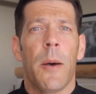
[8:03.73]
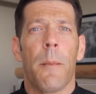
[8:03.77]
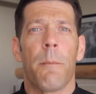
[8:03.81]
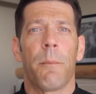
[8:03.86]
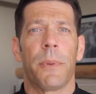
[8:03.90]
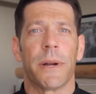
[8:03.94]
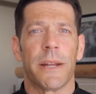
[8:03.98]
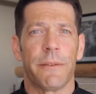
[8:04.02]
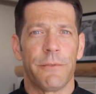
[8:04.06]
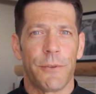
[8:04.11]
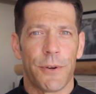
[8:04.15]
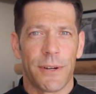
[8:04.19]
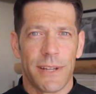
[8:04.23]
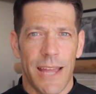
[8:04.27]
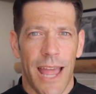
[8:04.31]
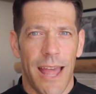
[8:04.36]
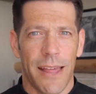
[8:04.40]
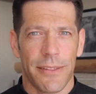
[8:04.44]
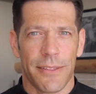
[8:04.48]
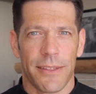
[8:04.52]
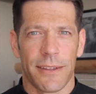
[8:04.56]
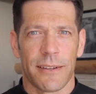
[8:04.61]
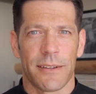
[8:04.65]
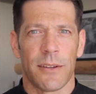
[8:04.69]
But if you're a
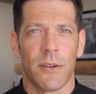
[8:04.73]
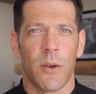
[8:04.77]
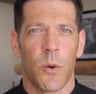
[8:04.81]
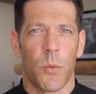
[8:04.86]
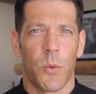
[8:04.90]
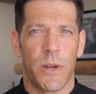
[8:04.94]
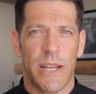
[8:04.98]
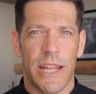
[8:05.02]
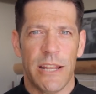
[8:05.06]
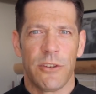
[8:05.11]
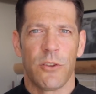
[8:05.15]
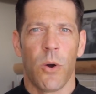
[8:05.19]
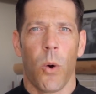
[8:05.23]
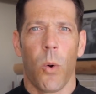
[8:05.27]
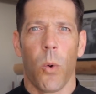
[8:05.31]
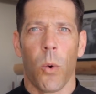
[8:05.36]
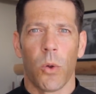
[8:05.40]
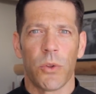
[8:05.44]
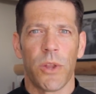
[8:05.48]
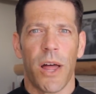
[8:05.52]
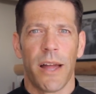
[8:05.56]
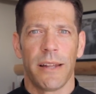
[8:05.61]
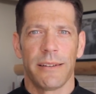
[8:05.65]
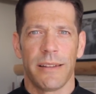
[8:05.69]
Catholic, we need to
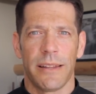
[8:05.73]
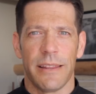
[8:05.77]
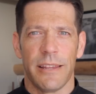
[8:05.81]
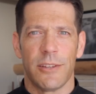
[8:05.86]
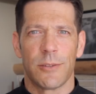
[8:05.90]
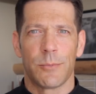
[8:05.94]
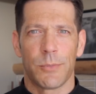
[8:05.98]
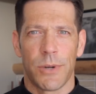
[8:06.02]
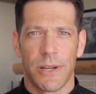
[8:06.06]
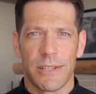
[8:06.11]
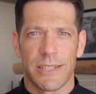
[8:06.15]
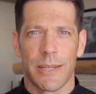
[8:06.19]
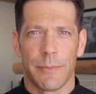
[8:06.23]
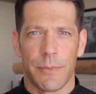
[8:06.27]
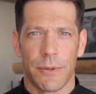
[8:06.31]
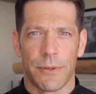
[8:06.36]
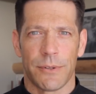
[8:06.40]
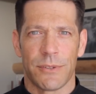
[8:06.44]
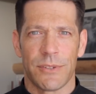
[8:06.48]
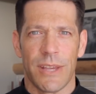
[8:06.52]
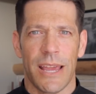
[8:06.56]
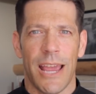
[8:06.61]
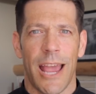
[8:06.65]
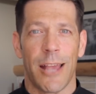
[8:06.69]
hold on to these
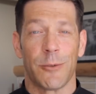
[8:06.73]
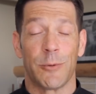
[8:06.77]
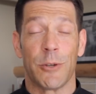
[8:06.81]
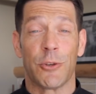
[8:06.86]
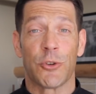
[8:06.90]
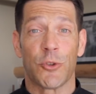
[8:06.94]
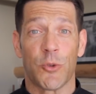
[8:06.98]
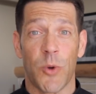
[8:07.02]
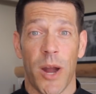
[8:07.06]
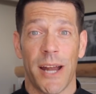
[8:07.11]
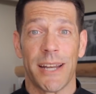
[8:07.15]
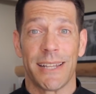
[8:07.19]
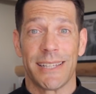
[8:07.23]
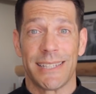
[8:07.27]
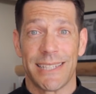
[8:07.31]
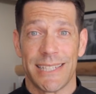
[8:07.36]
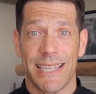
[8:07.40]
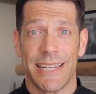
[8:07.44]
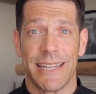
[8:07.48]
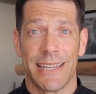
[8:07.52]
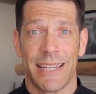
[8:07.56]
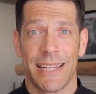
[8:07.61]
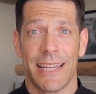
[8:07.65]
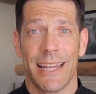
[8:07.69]
principles as we try to
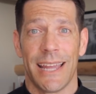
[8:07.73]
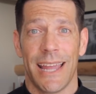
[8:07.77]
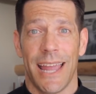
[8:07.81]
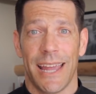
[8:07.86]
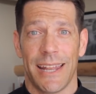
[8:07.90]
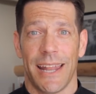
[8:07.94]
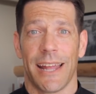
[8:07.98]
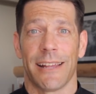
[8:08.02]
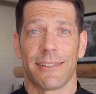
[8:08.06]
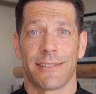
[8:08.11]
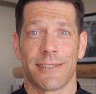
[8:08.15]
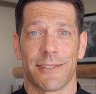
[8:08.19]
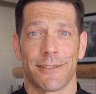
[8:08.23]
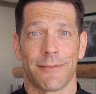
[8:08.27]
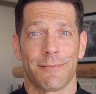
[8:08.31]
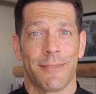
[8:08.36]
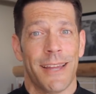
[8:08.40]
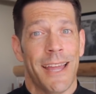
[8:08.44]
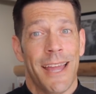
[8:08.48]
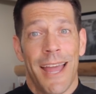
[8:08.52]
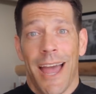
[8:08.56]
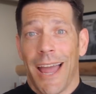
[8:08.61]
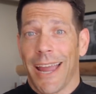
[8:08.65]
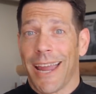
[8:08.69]
seek an answer.
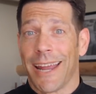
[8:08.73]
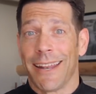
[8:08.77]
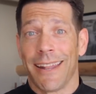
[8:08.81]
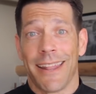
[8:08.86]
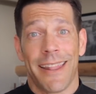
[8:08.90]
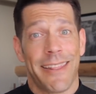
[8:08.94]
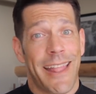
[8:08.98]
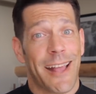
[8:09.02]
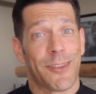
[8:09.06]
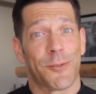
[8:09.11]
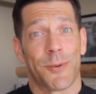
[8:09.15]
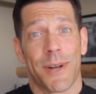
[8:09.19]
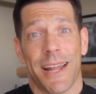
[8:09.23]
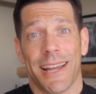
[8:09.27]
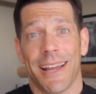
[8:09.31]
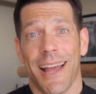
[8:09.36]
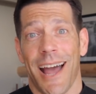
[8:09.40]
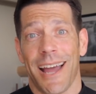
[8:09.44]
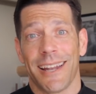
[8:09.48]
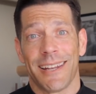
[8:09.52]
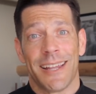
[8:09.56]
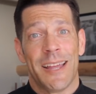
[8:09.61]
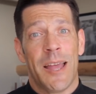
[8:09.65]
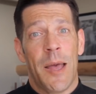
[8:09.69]
Again, that's what I
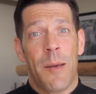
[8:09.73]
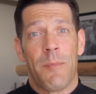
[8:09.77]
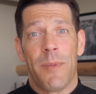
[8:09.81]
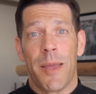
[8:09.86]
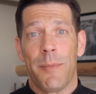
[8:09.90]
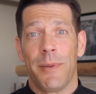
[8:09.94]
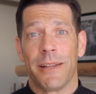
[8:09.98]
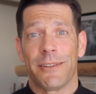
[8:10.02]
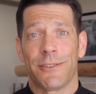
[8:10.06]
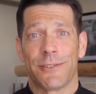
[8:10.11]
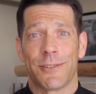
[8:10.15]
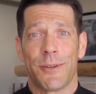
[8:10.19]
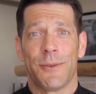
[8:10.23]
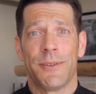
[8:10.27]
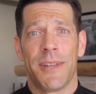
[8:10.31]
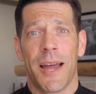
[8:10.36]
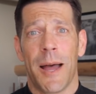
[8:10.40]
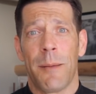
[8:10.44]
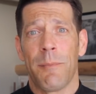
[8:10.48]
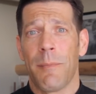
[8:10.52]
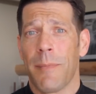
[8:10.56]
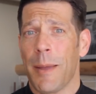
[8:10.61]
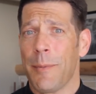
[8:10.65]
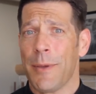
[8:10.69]
got. Maybe it's too
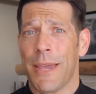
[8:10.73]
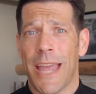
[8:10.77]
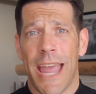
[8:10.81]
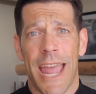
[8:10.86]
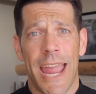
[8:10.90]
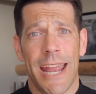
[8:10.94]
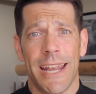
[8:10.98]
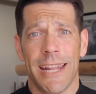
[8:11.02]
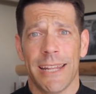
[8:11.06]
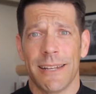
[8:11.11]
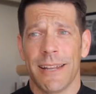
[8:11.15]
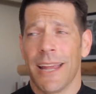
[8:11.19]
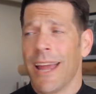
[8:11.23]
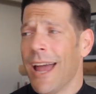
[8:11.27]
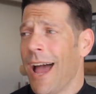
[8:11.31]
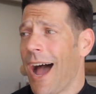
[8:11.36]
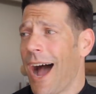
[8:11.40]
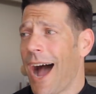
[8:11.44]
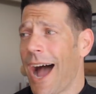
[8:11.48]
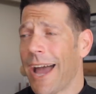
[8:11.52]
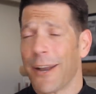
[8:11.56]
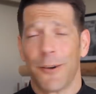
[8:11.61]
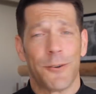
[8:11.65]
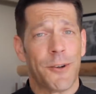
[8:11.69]
dumb, maybe you hate it.
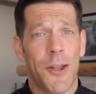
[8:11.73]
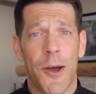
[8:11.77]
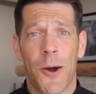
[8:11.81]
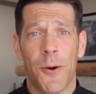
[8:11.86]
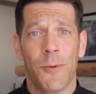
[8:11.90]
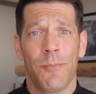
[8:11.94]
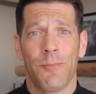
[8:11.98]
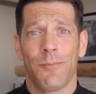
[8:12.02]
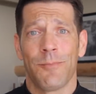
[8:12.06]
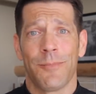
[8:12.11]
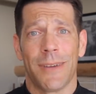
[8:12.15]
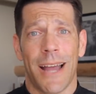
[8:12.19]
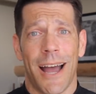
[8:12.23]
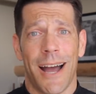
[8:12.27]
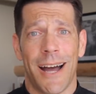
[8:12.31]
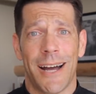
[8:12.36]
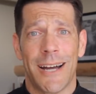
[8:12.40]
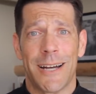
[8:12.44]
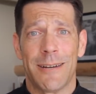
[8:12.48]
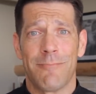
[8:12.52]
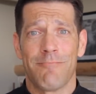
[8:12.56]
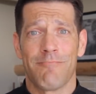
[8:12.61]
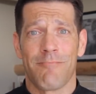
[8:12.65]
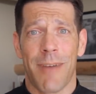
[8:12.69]
I don't know.
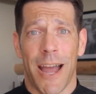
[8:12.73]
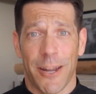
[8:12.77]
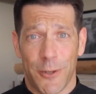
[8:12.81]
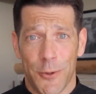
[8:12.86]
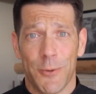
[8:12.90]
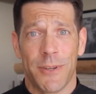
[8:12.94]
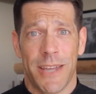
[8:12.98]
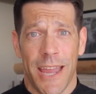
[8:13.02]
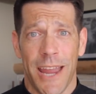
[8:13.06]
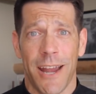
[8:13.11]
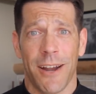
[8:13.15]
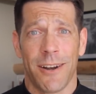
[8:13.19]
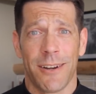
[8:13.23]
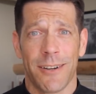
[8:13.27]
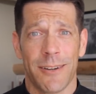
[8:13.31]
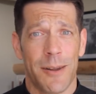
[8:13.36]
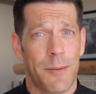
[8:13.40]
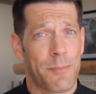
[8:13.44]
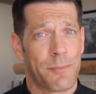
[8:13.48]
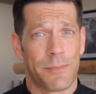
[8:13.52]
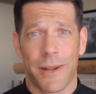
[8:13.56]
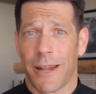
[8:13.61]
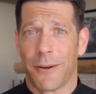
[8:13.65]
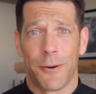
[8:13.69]
I do care,
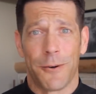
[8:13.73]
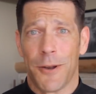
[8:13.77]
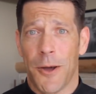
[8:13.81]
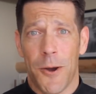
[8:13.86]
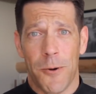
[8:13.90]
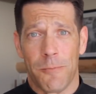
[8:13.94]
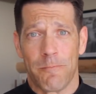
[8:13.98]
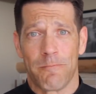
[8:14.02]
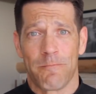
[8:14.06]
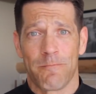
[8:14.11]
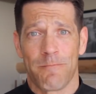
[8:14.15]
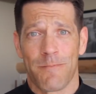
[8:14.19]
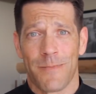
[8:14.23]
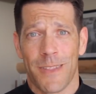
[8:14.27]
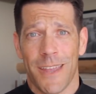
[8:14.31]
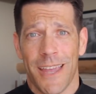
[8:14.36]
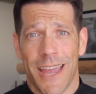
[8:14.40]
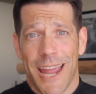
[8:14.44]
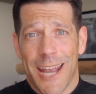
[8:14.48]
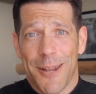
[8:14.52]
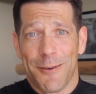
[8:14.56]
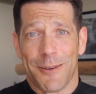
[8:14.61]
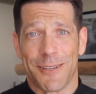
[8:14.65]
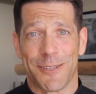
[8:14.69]
but I don't know.
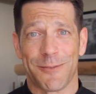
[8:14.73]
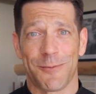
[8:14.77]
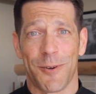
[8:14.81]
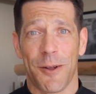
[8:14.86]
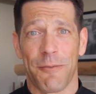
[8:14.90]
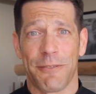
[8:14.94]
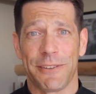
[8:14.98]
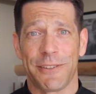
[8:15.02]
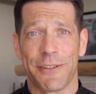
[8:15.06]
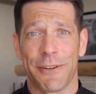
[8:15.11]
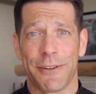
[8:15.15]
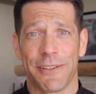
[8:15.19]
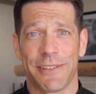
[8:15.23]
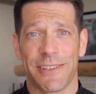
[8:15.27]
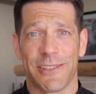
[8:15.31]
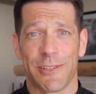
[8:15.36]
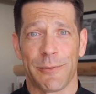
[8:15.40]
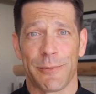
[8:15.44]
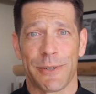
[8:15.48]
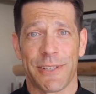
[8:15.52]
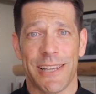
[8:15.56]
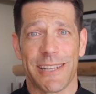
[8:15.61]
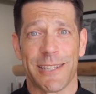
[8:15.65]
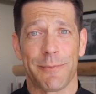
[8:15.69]
Anyways, from all of us here at Ascension
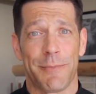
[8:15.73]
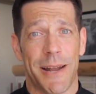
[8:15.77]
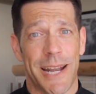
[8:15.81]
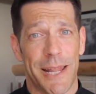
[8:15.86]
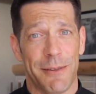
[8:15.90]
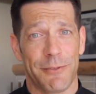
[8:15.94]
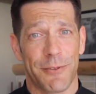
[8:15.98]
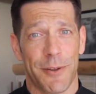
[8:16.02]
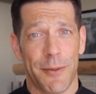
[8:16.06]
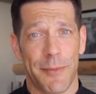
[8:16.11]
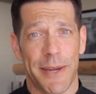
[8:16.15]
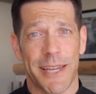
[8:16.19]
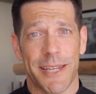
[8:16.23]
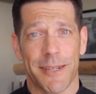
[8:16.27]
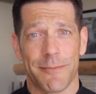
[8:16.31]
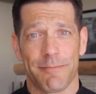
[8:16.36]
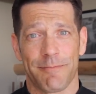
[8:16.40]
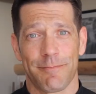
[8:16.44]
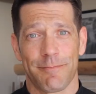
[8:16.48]
Presents, my name is Father Mike.